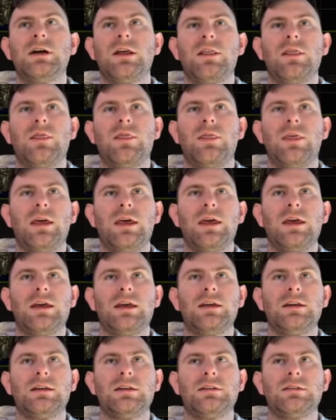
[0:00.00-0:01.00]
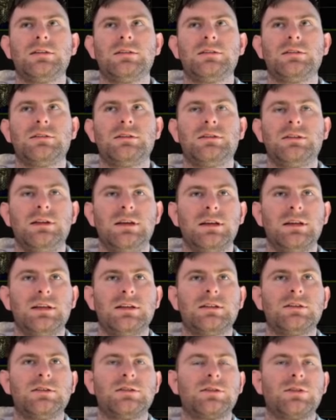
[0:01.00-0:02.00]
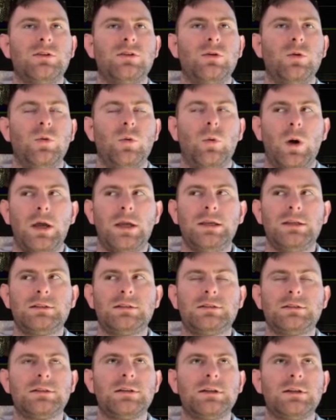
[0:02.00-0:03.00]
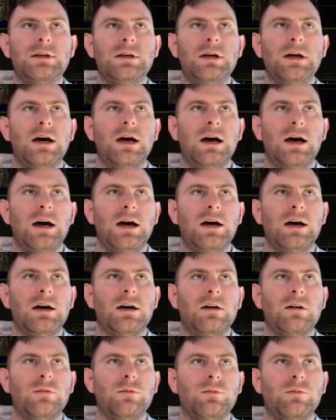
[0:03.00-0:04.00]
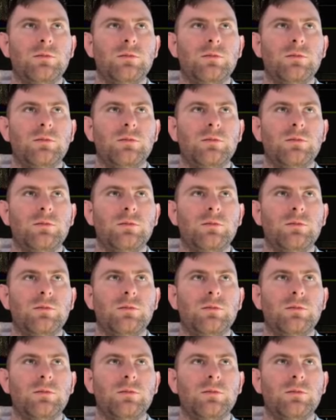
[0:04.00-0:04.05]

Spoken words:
they didn't quite uh,